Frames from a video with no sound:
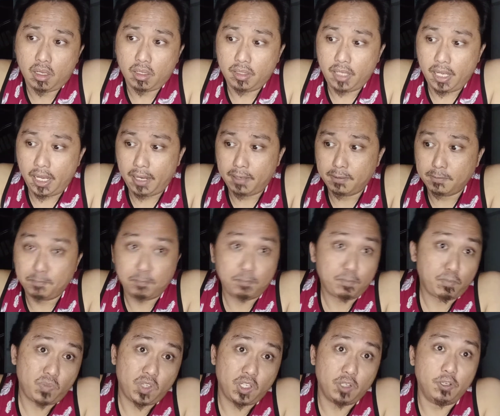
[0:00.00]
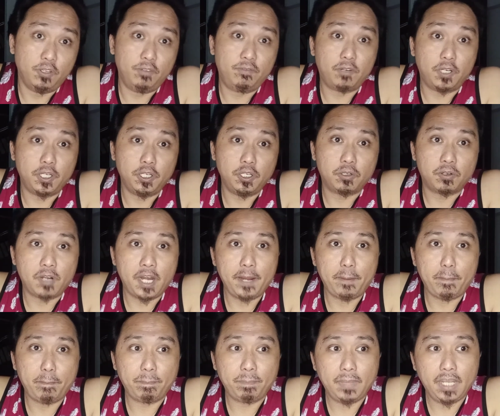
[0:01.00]
then good for you,
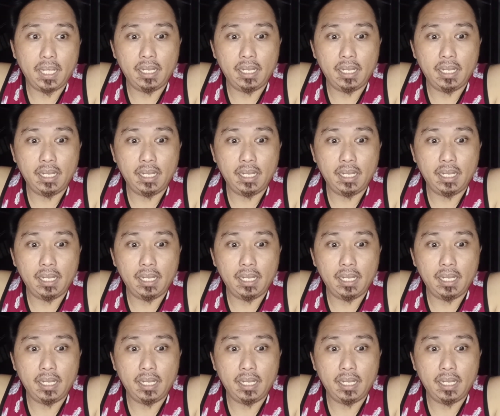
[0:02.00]
right?